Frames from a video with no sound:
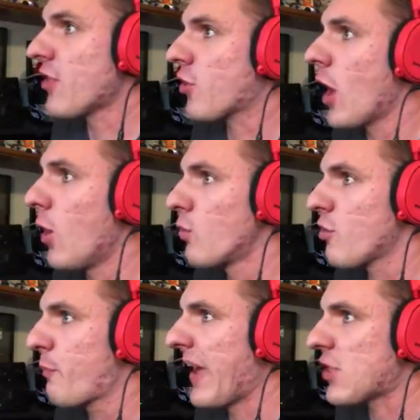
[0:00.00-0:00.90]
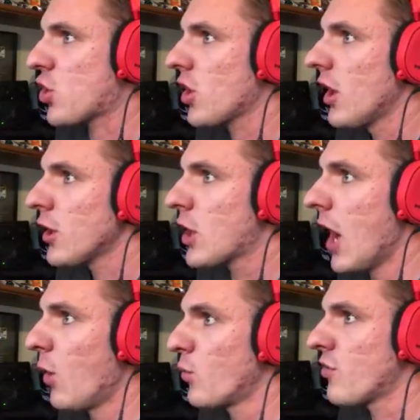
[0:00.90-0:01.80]
this cones, bitch.
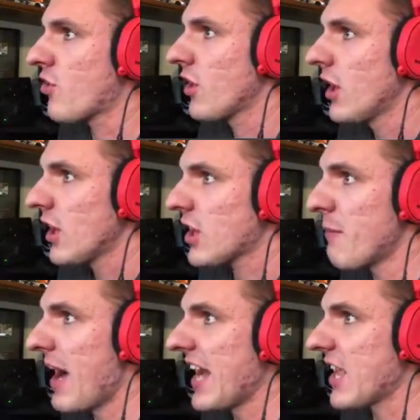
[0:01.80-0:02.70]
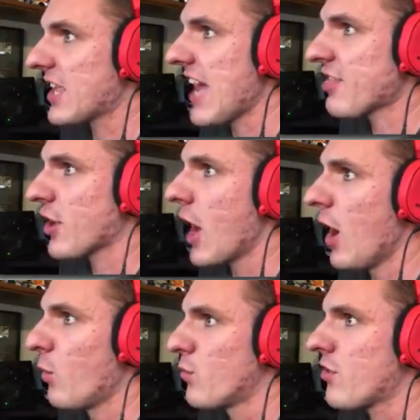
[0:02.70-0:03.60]
Cones. Come on, get the
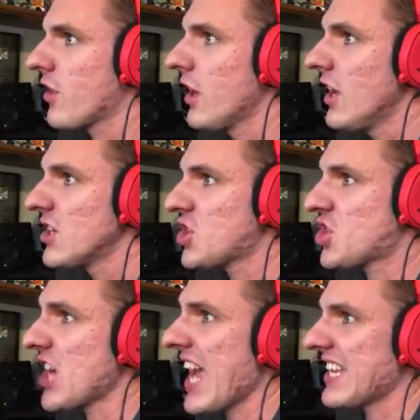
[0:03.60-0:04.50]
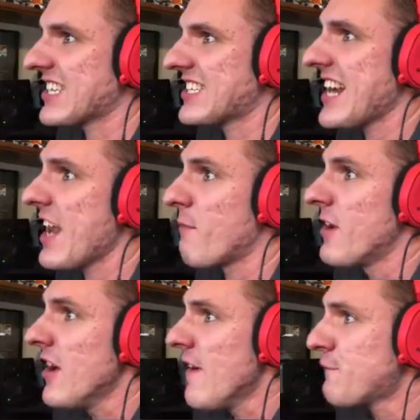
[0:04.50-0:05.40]
cones. Shit, get them.
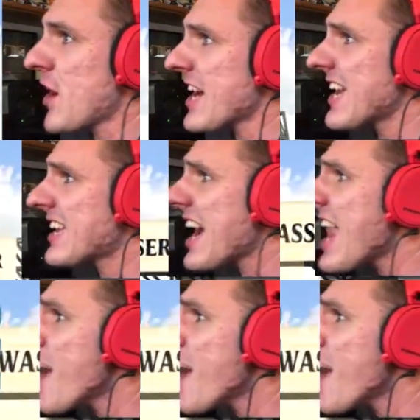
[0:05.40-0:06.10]
Fucking get